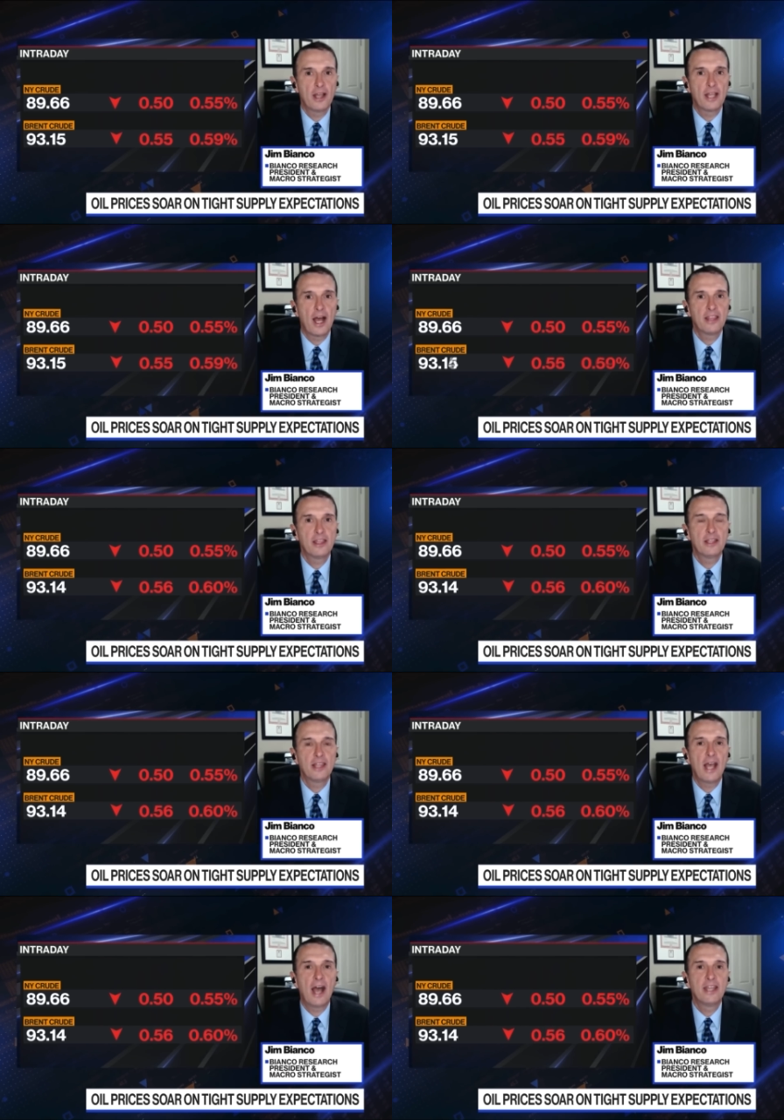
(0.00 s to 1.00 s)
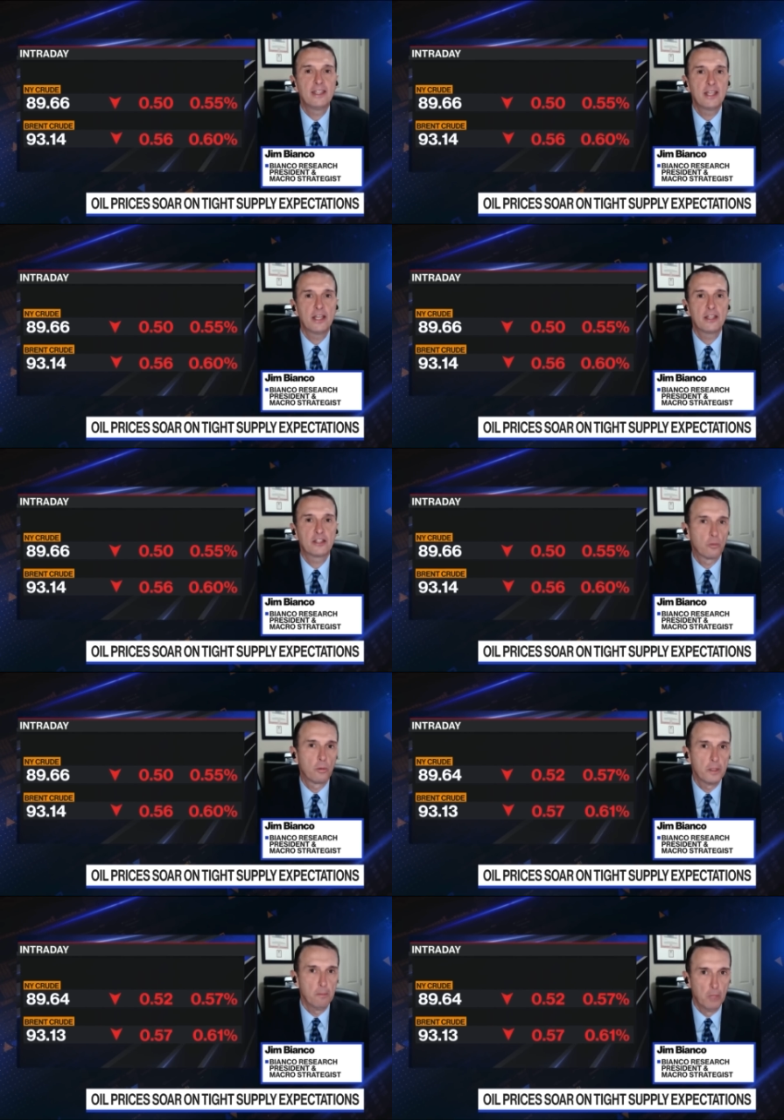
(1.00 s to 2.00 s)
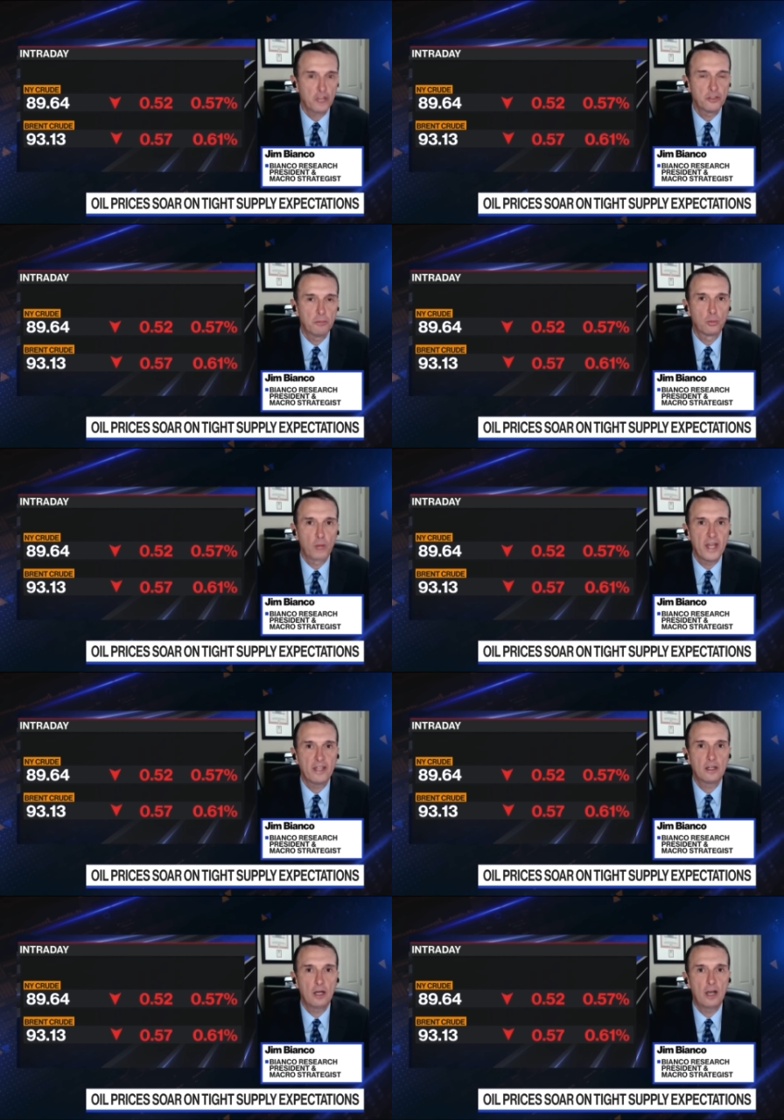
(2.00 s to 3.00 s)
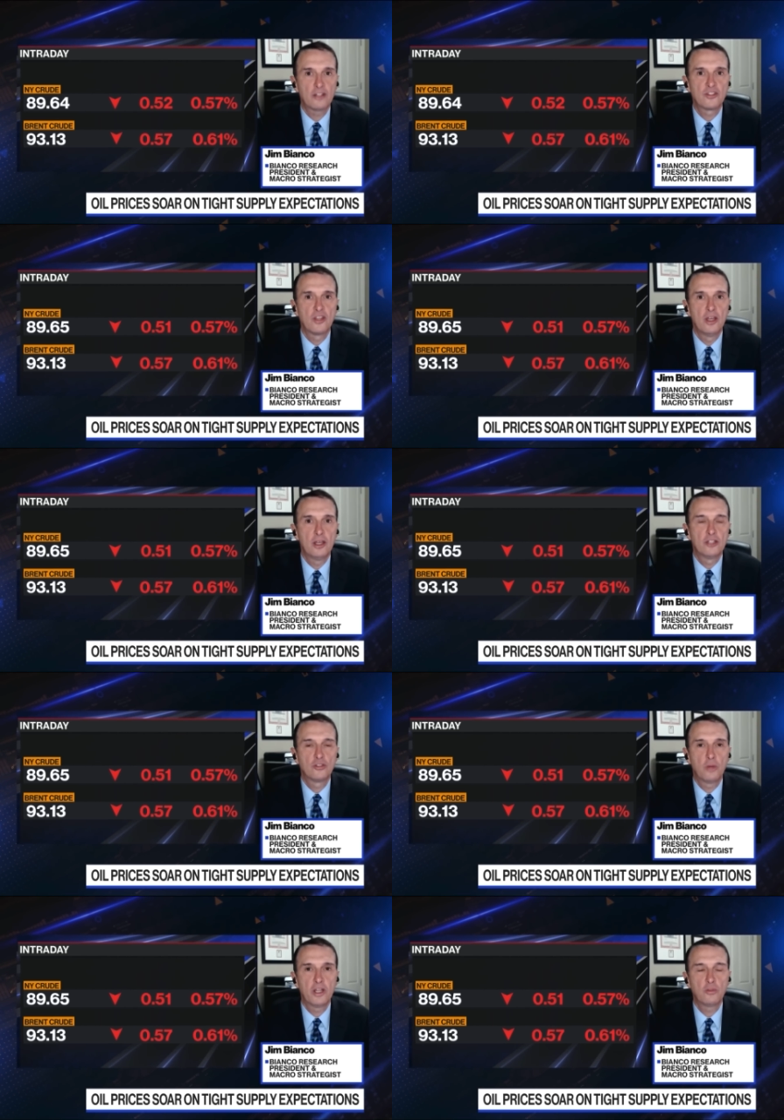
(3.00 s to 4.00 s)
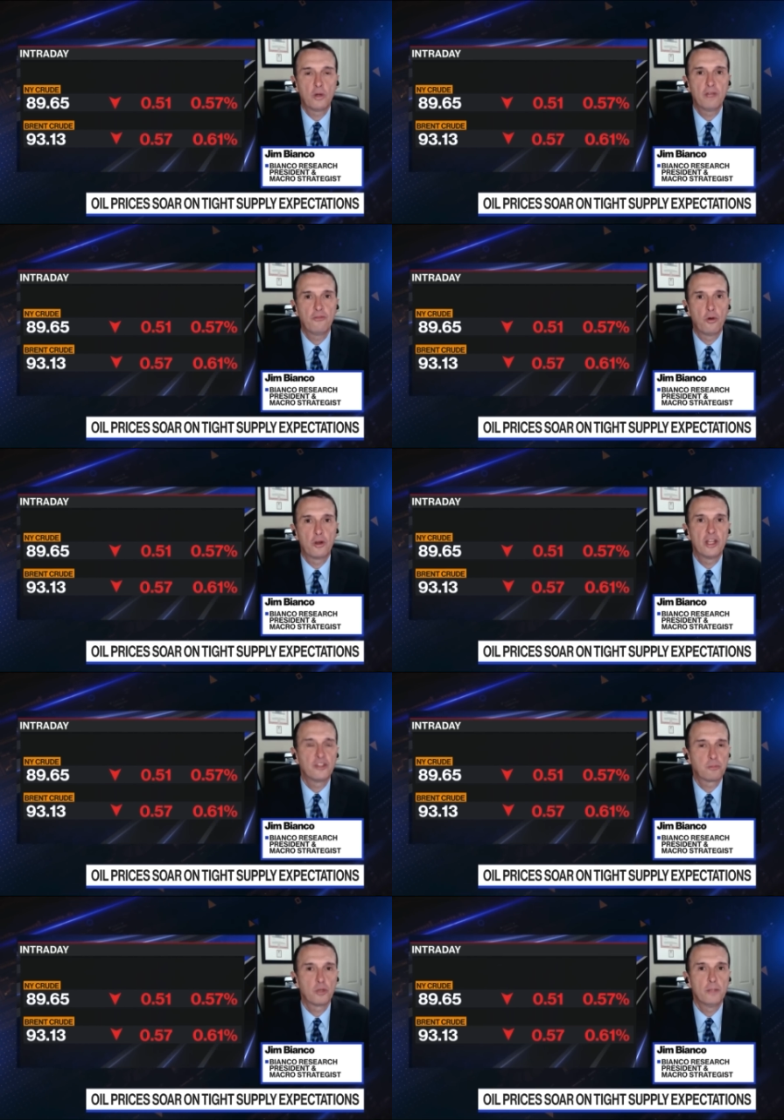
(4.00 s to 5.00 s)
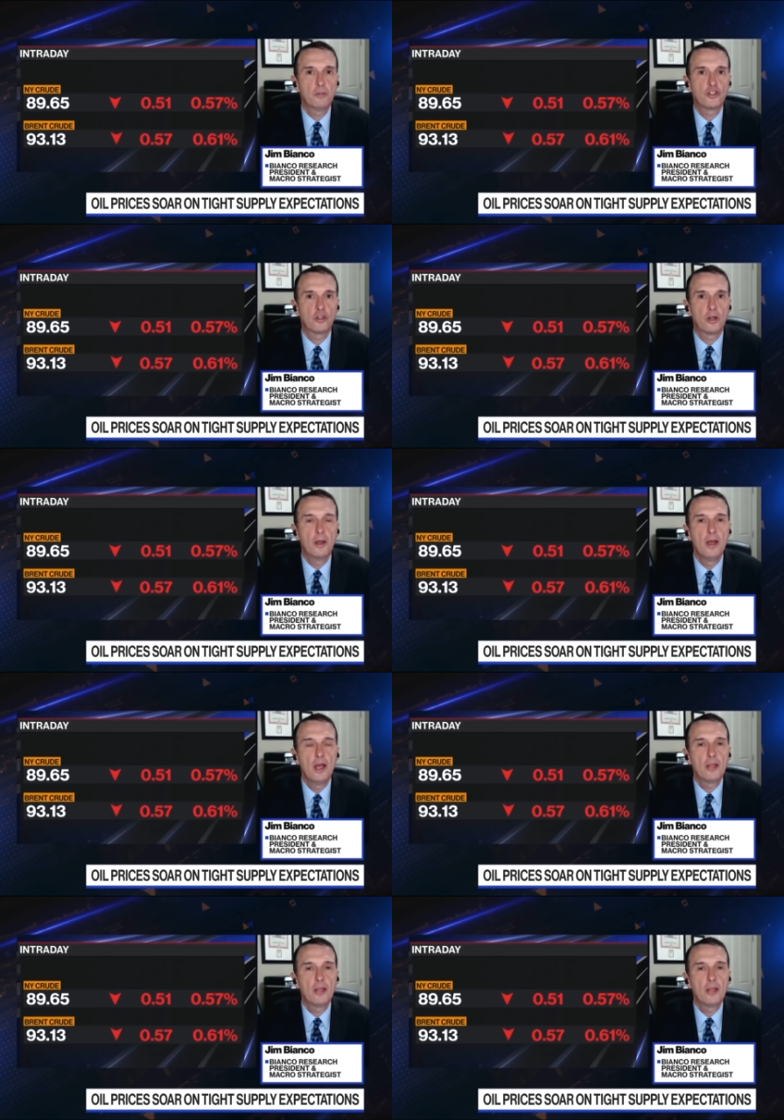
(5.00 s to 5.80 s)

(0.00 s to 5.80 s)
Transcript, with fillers: hike, I think the idea that there will be multiple rate cuts in 2024 is premature.